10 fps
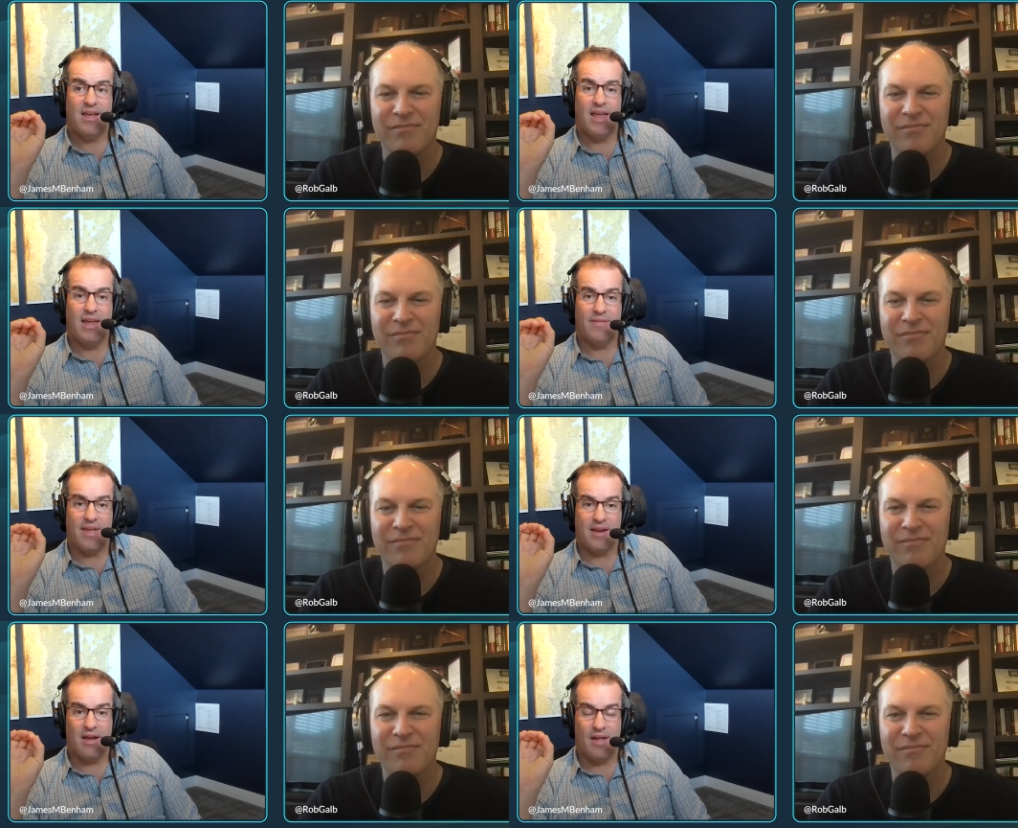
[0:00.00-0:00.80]
Speaker 1: and
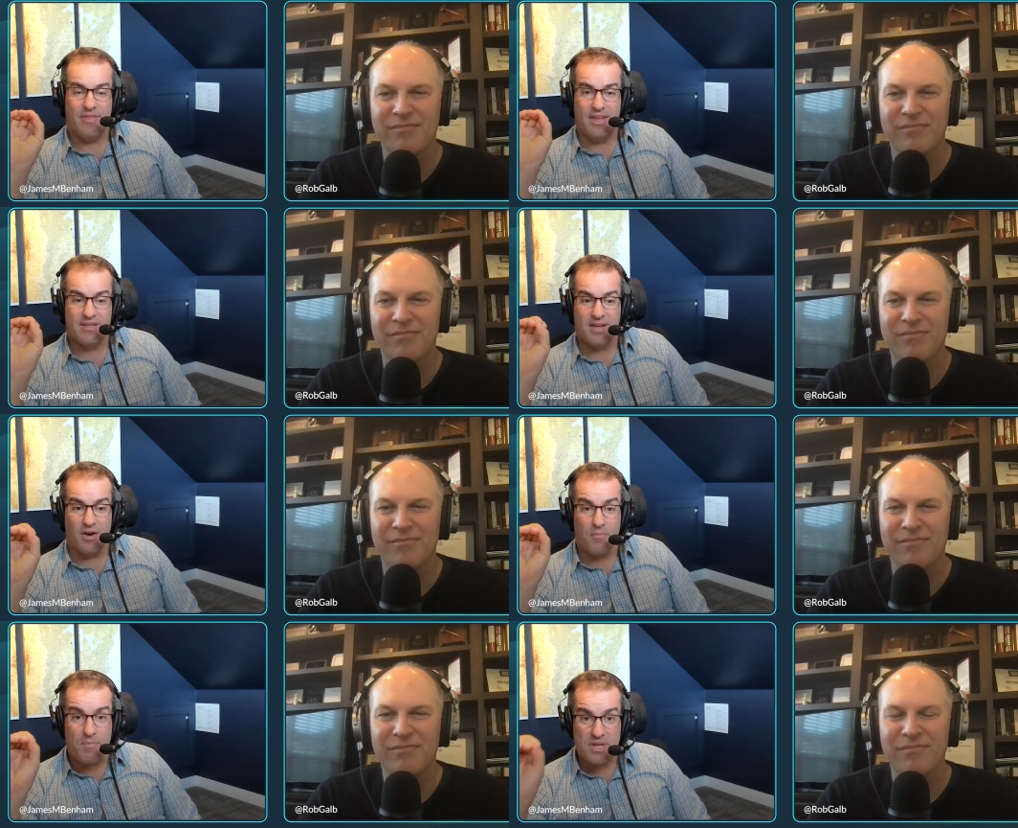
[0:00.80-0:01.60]
that got the
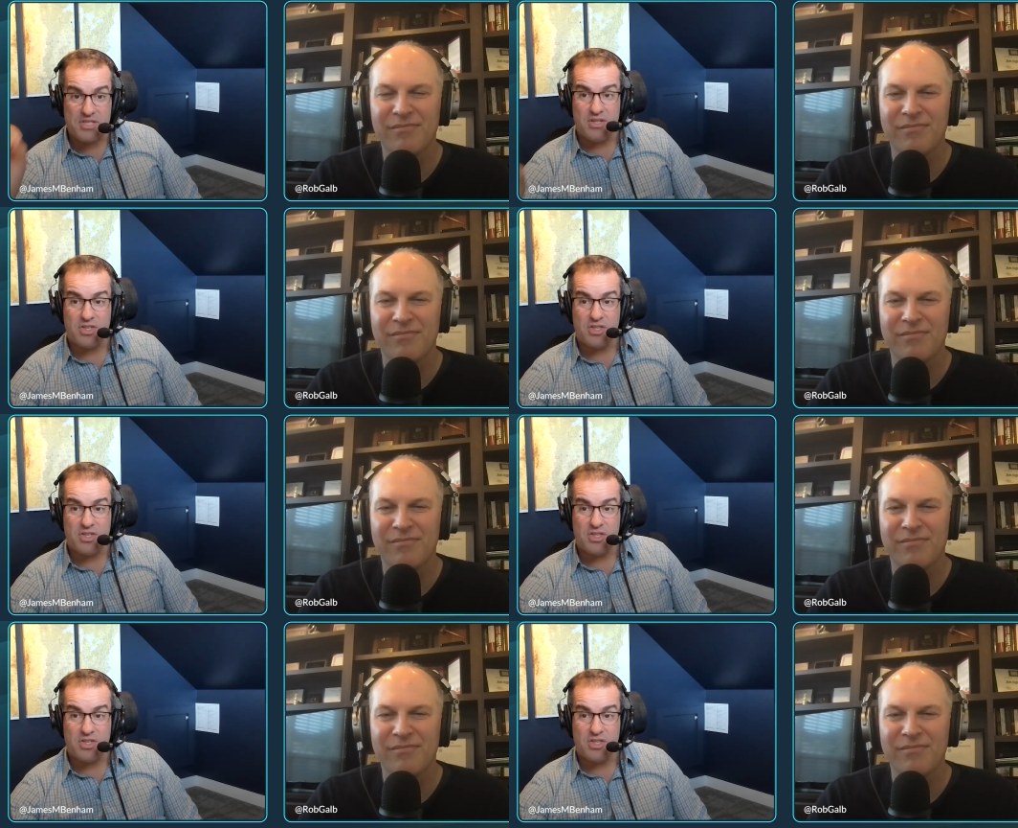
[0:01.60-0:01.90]
entire business